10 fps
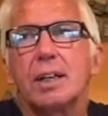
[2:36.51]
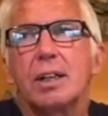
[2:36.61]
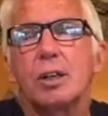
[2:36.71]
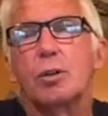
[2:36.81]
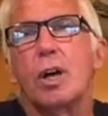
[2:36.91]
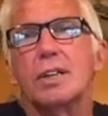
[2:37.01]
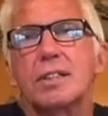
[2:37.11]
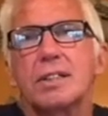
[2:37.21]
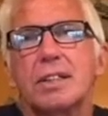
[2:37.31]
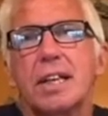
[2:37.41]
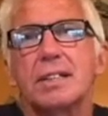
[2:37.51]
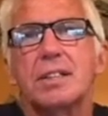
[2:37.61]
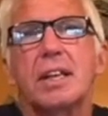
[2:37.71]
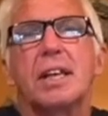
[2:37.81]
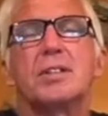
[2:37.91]
LaCrosse is a
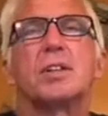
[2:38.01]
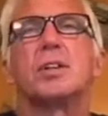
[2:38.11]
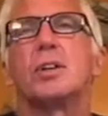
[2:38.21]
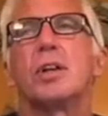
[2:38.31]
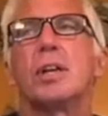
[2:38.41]
destination.